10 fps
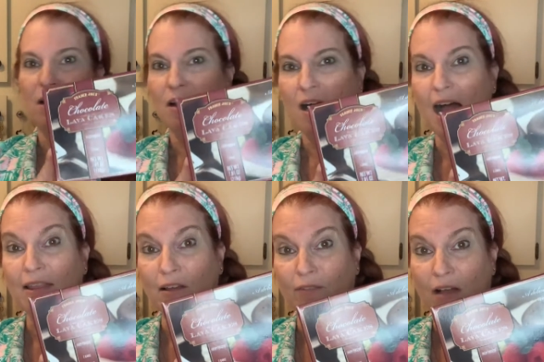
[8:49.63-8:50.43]
I
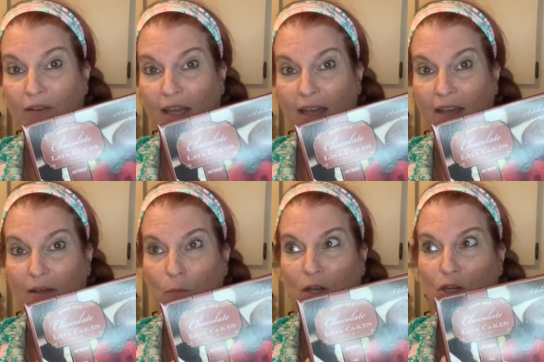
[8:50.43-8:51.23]
love lava cake.
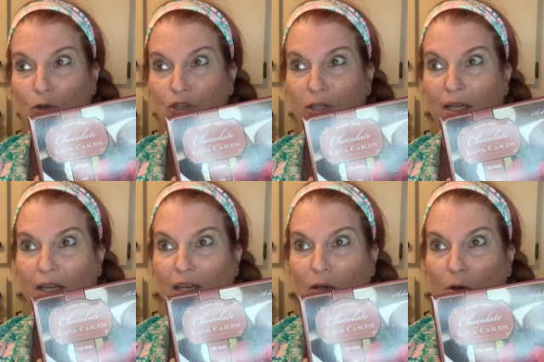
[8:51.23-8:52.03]
We
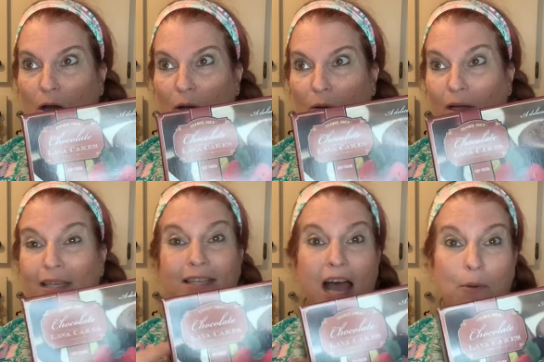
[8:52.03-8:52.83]
usually, at
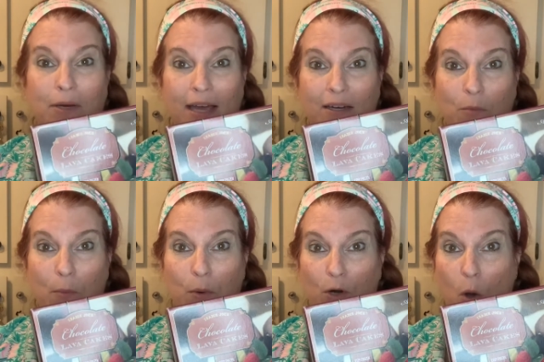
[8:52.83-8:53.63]
least I would get it when
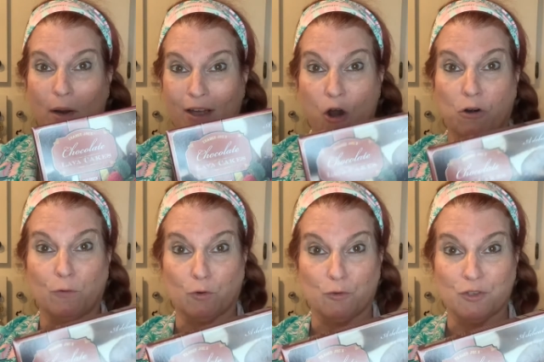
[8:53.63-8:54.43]
we were going Carnival
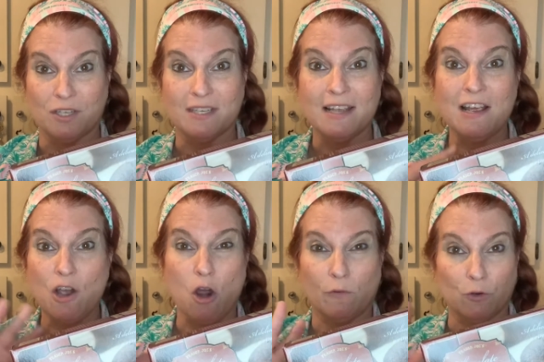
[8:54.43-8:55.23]
cruises.
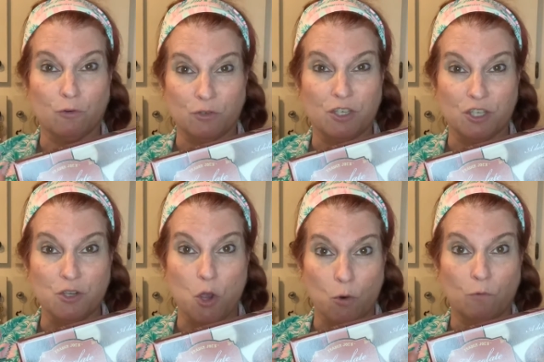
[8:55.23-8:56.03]
Carnival Cruise is
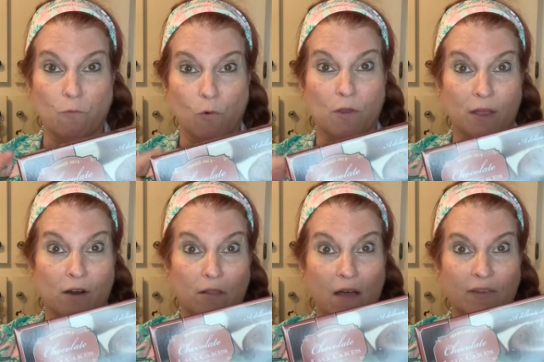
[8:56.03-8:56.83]
known for their
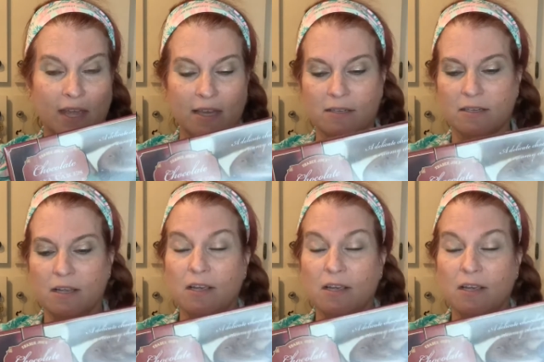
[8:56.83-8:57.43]
lava cakes.